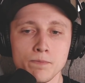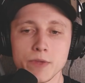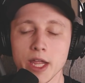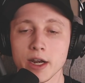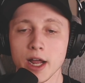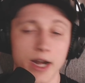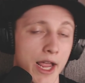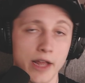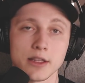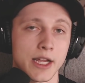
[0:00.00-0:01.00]
And I
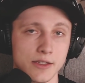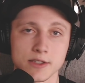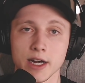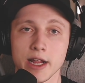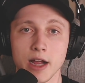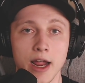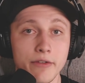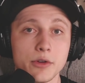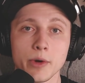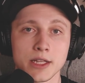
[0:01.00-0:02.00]
had, like I said, I have a
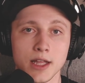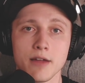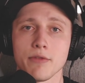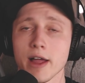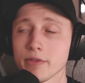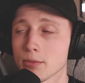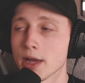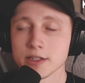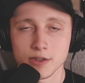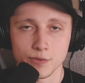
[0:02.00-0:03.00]
great life. I have an
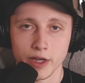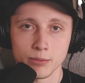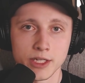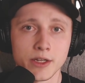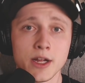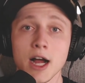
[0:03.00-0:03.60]
amazing family.